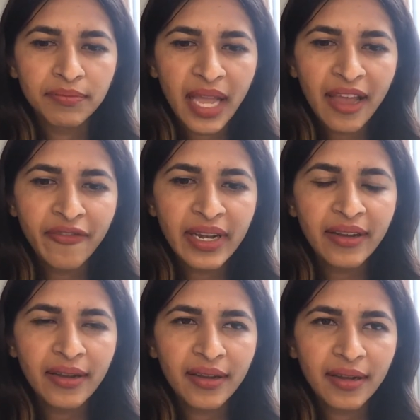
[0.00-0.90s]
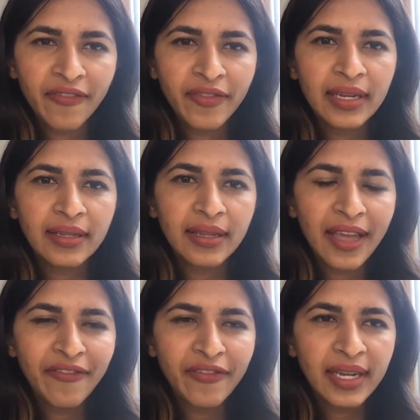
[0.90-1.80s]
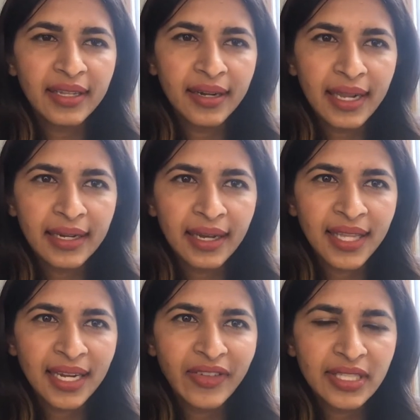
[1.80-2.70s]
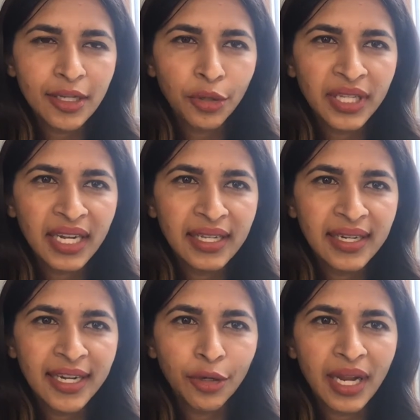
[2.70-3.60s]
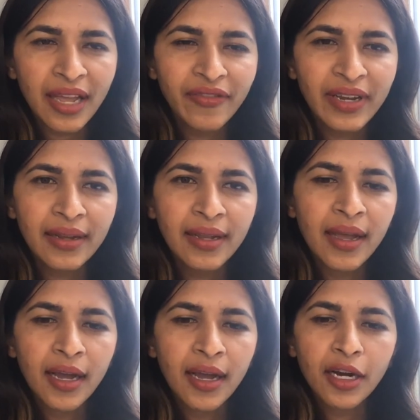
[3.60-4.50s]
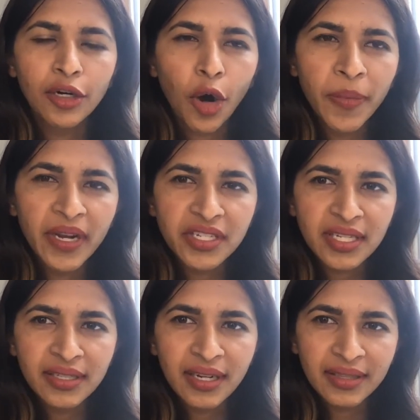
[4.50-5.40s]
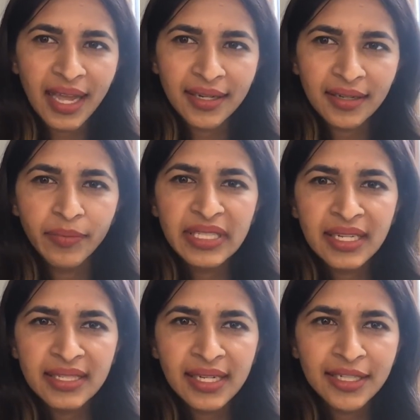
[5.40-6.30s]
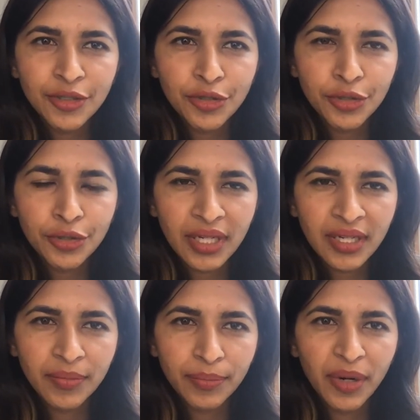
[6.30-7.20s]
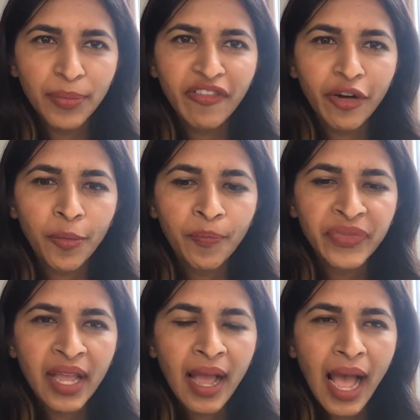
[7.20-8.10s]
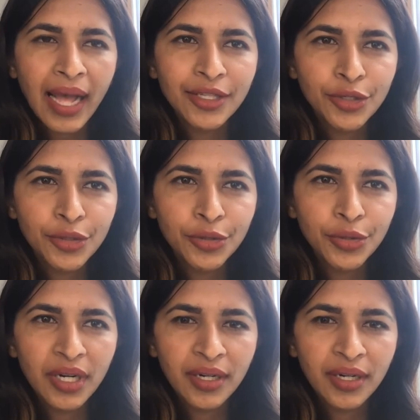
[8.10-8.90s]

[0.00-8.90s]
every data that we see on the internet, or every operation that a business needs to perform, has to